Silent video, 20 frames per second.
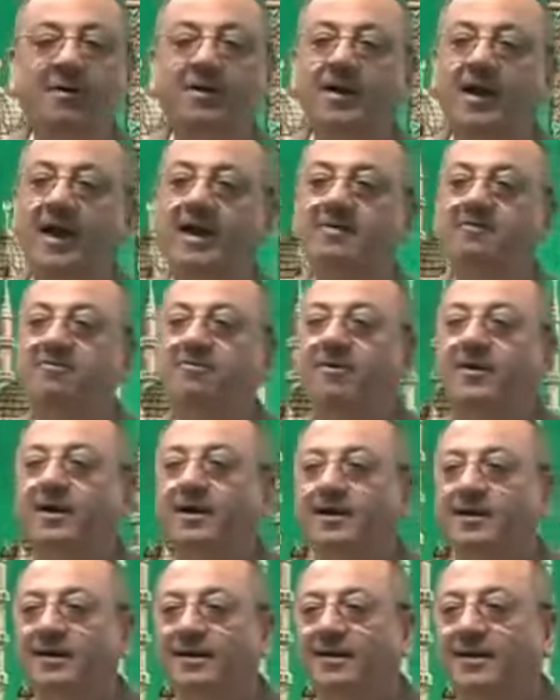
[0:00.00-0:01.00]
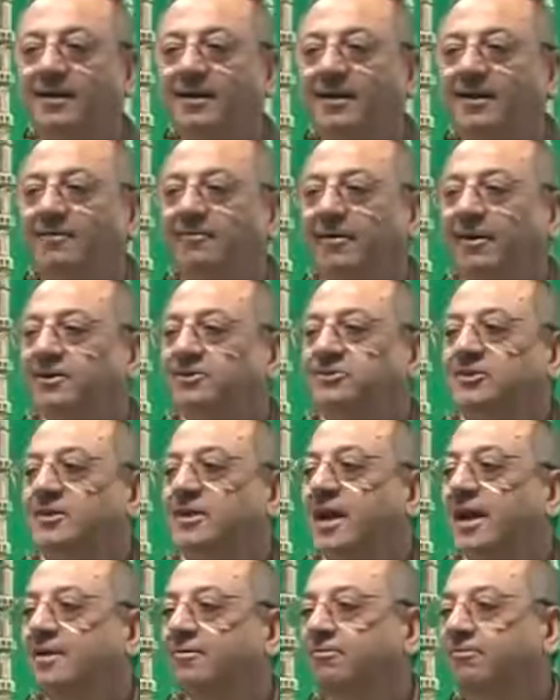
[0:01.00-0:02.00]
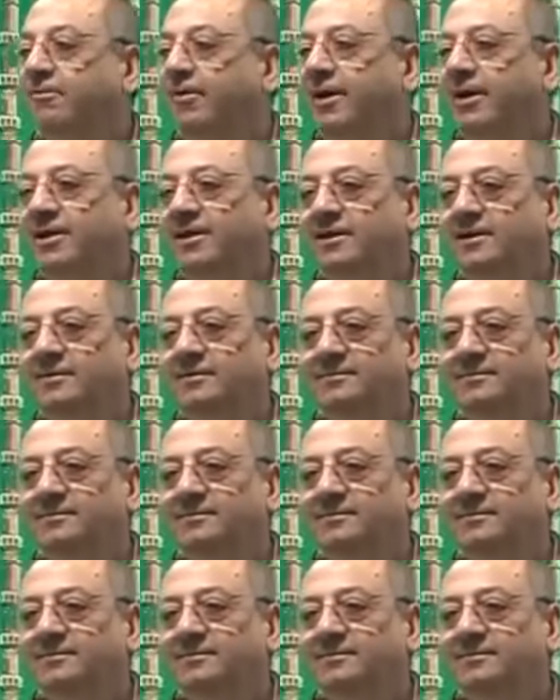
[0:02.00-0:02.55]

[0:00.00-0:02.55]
naib file. Where is the naib file?